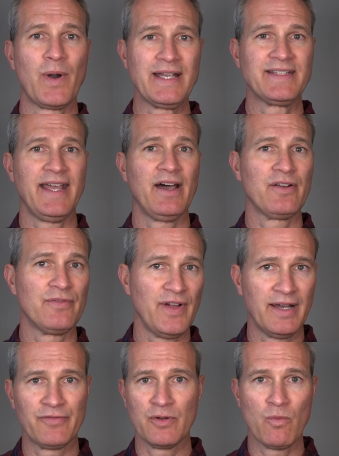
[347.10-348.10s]
breakdown of
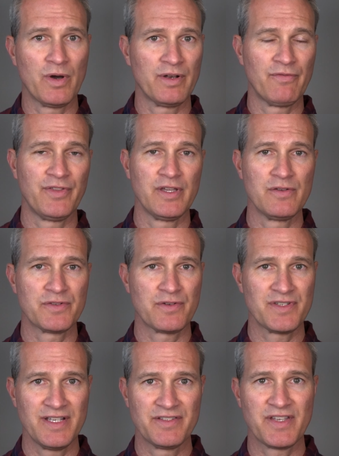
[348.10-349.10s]
every one of the
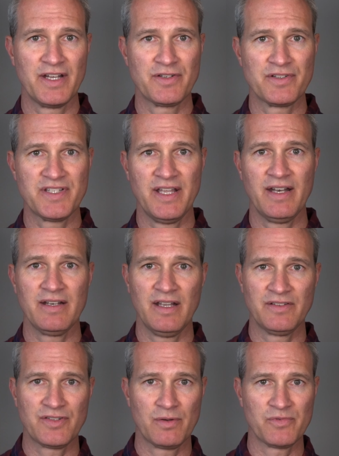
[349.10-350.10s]
users inside your tenant
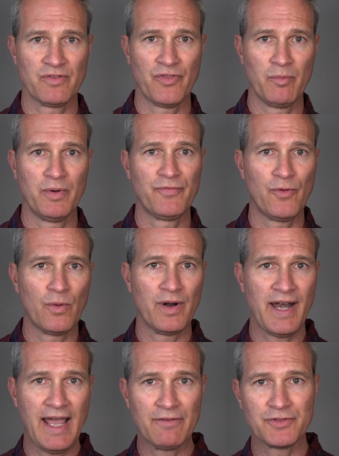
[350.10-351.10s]
in terms of the before
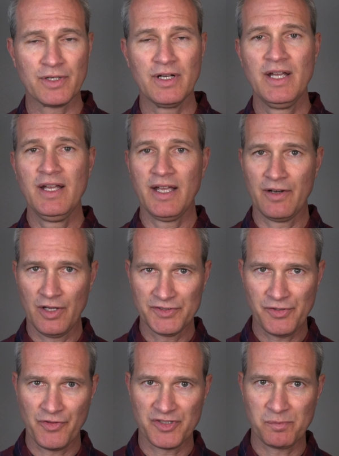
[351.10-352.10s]
and after, and
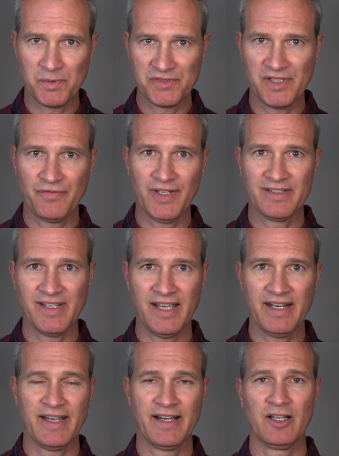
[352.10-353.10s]
also the specific
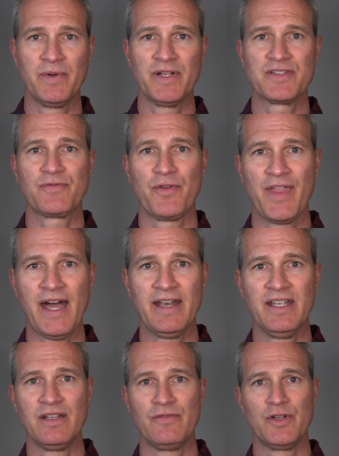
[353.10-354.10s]
data elements for that
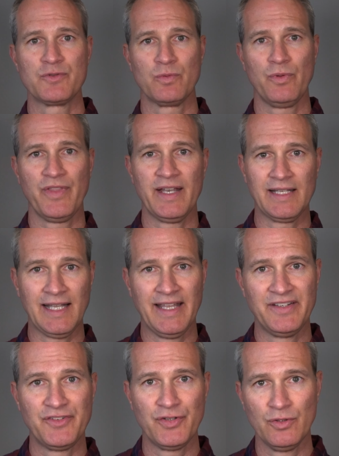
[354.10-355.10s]
individual that
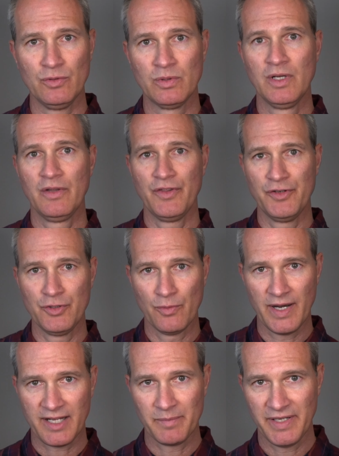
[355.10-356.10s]
led to the new
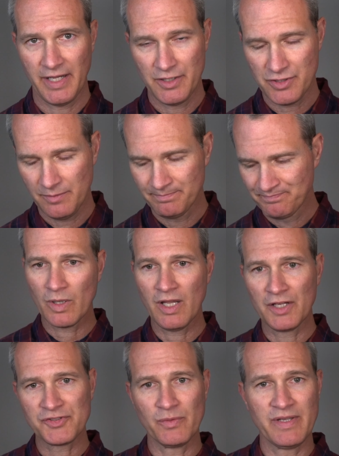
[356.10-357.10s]
recommendation. We'll
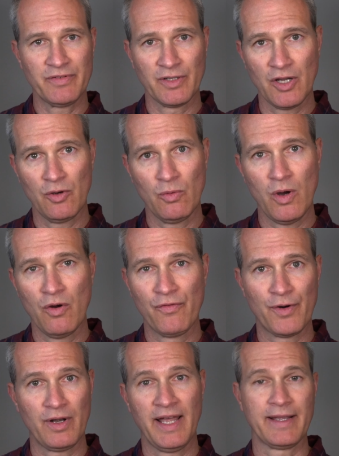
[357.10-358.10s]
also even go
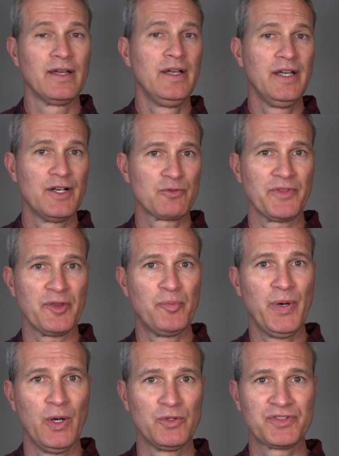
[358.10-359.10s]
over here's what the
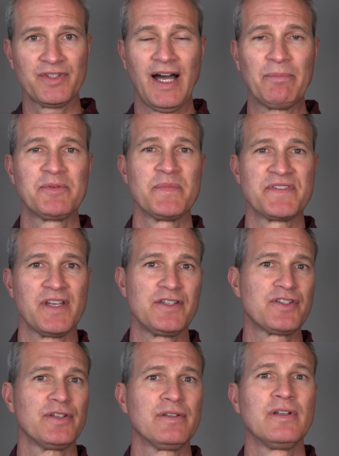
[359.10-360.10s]

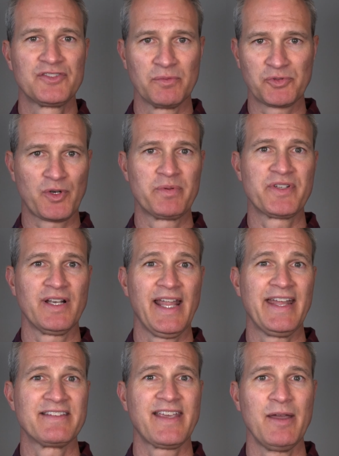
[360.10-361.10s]
post-optimization subscription
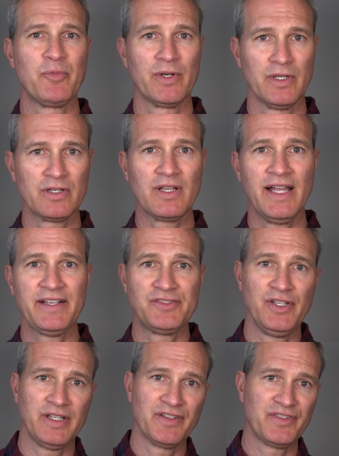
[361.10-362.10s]
landscape would look like,
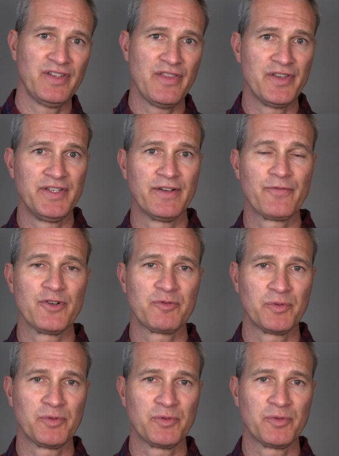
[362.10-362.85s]
so you can see the difference